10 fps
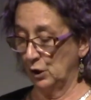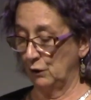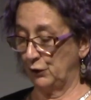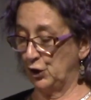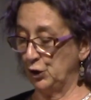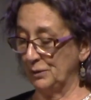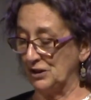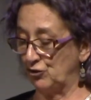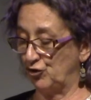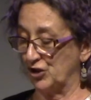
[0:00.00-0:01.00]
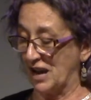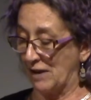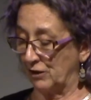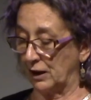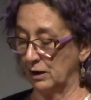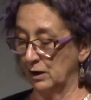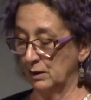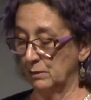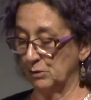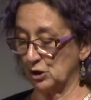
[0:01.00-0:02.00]
For human is generic,
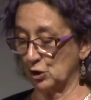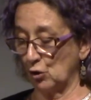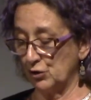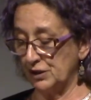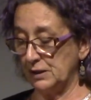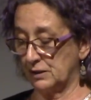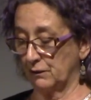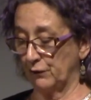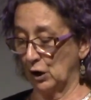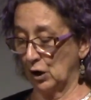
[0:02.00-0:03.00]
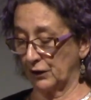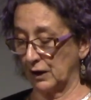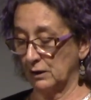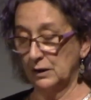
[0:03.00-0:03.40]
but Socrates the father